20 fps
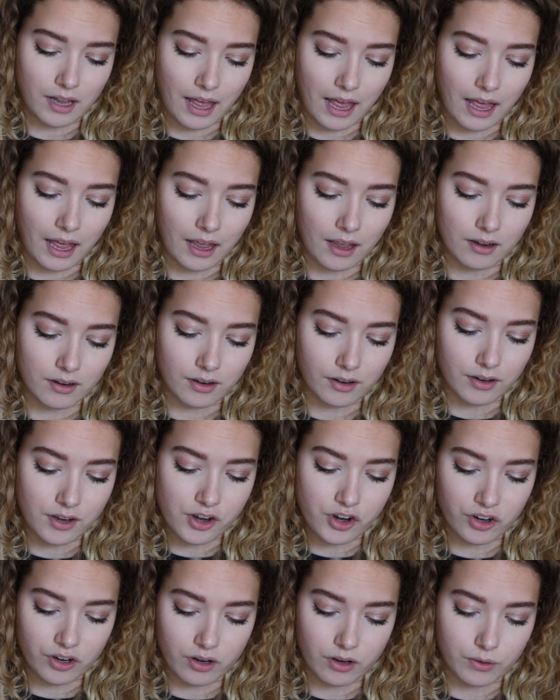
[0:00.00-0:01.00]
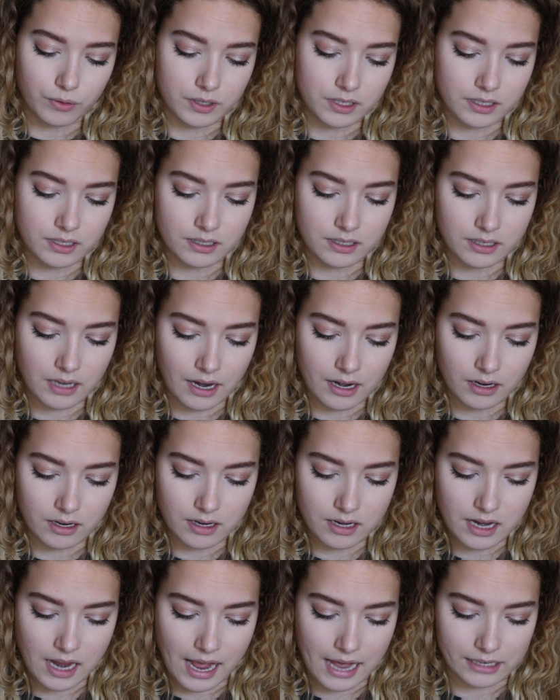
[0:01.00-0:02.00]
and
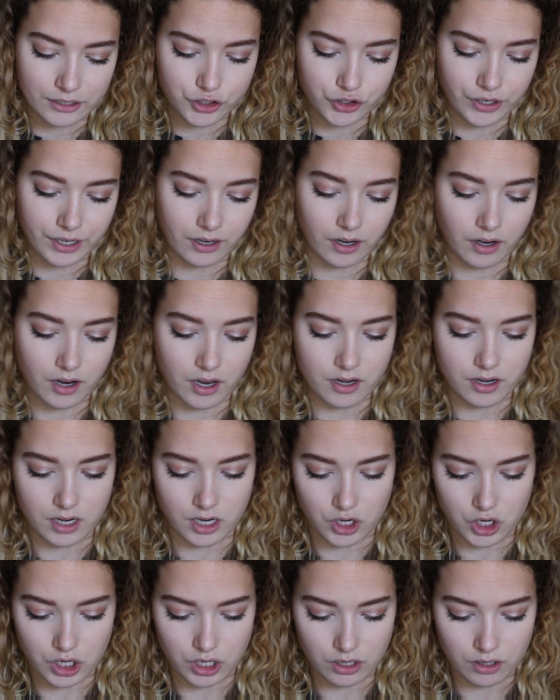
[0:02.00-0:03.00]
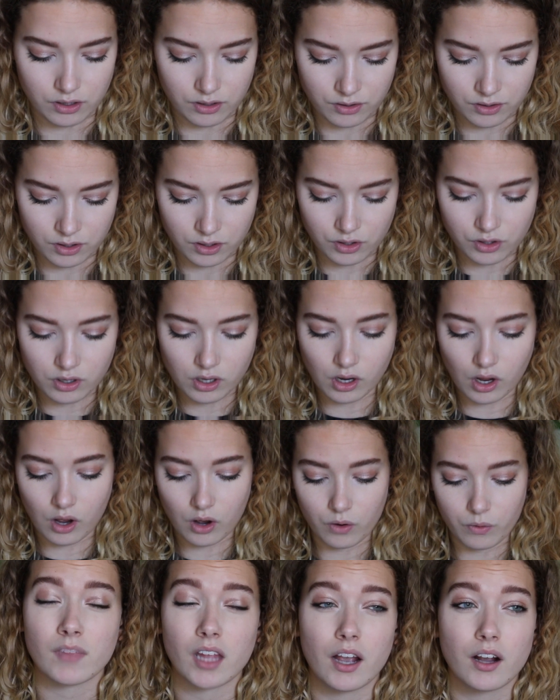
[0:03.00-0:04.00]
neuropsychiatric conditions.
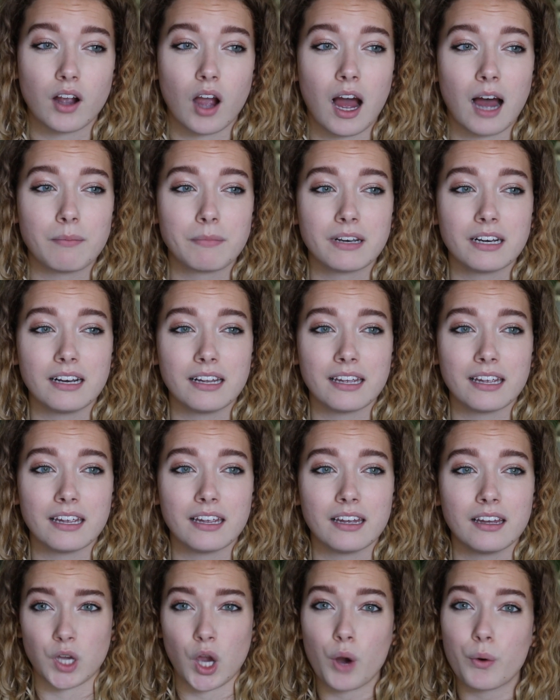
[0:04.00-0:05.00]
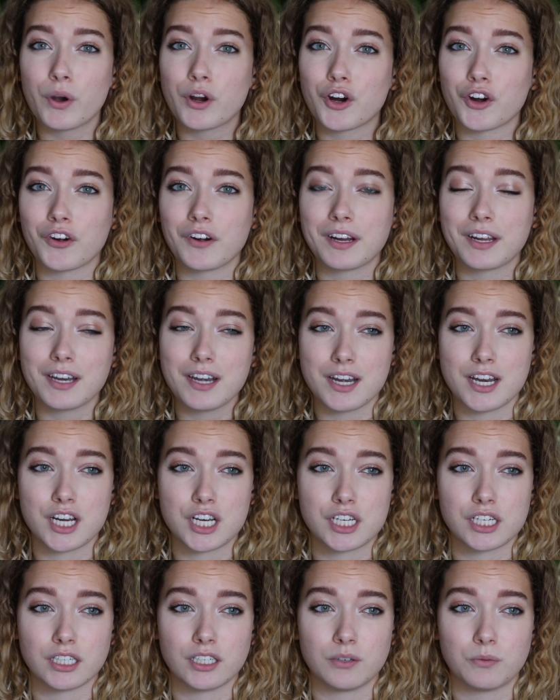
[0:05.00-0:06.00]
So a commonly co-occurring
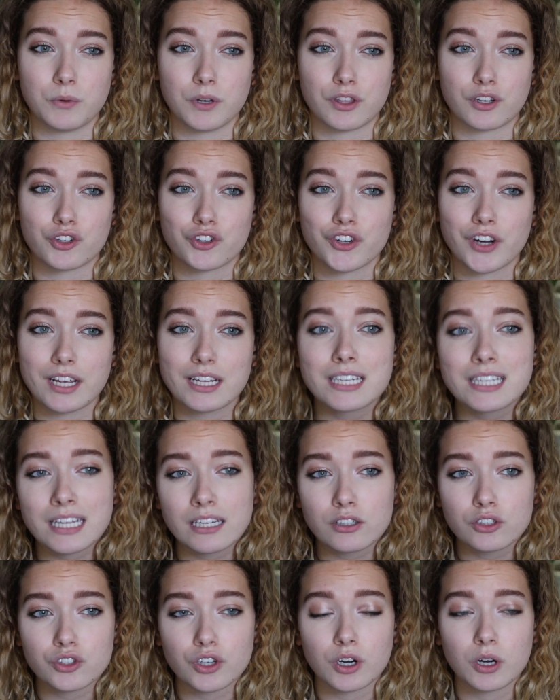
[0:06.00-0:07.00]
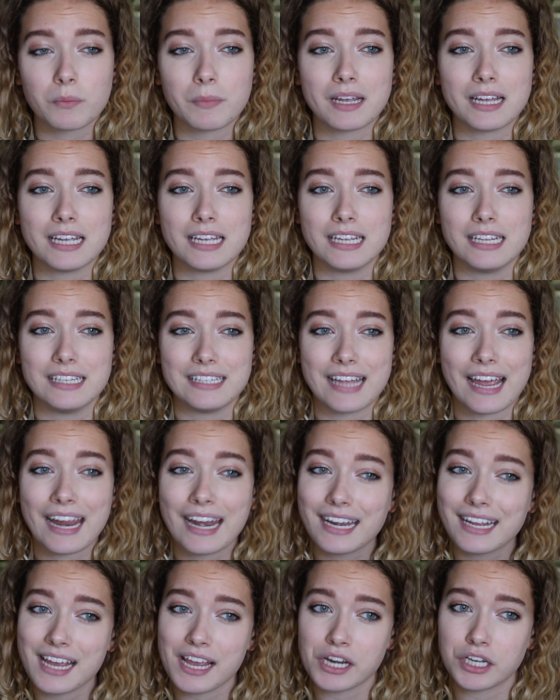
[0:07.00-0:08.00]
condition with Tourette syndrome is
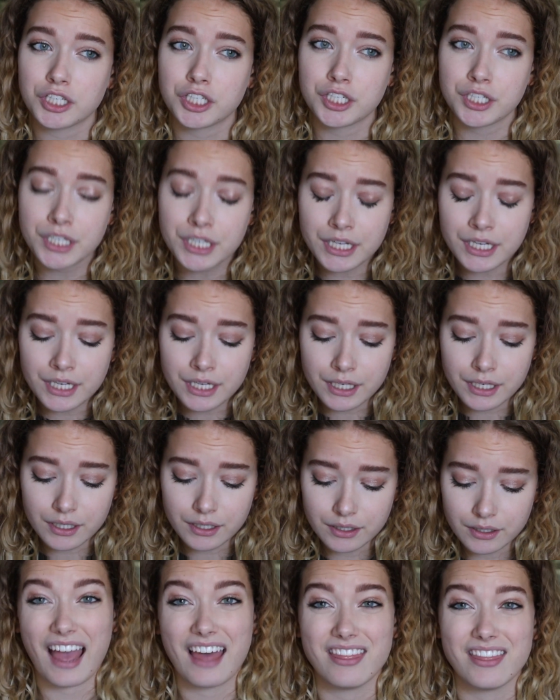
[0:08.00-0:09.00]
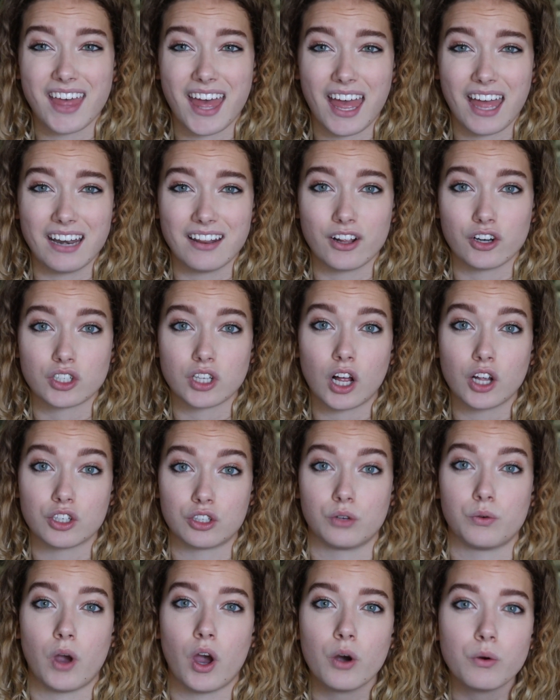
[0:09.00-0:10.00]
ADHD, and then there's
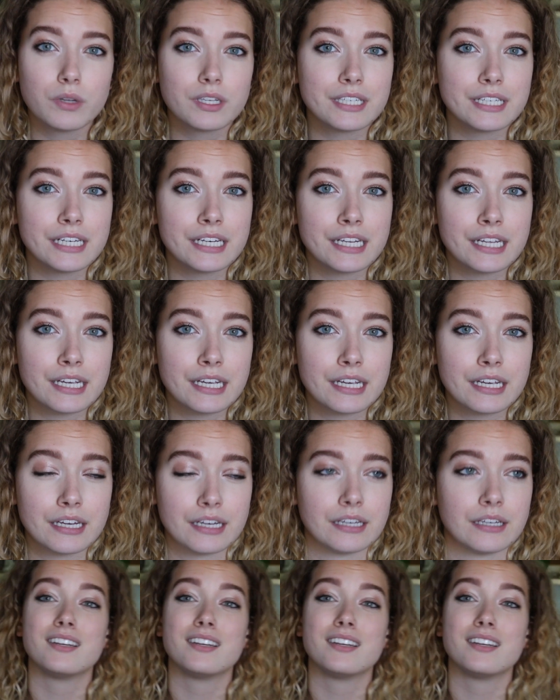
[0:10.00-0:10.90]
also OCD.